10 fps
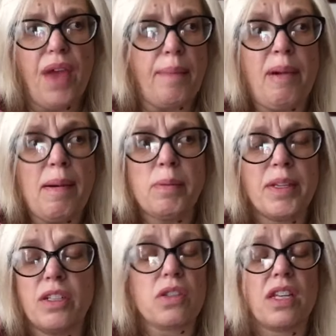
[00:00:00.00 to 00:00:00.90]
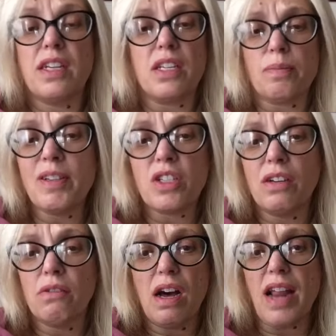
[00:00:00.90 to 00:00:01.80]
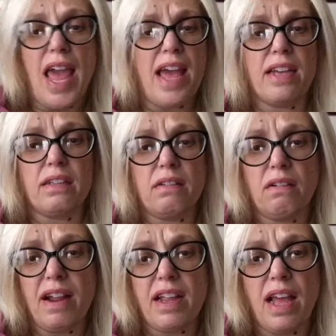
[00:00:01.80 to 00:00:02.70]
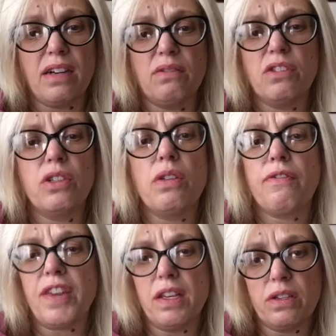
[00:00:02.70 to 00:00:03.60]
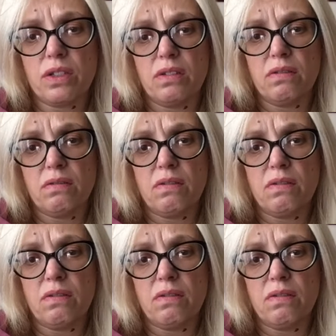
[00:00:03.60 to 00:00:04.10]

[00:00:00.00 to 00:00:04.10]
I'm probably just going to dismiss you out of hand, alright? I don't do the feels,